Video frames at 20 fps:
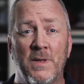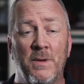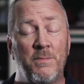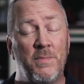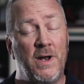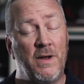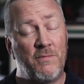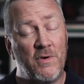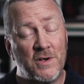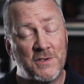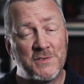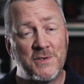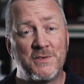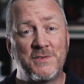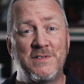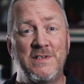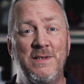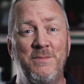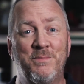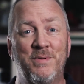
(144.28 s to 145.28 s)
But I've also
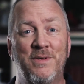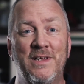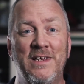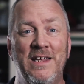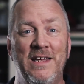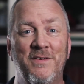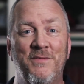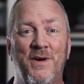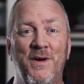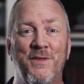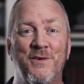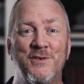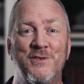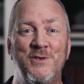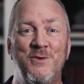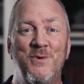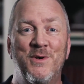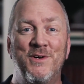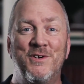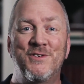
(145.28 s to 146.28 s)
seen plenty of others
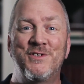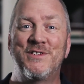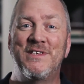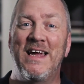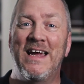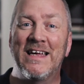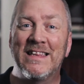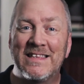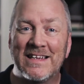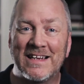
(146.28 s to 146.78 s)
who understand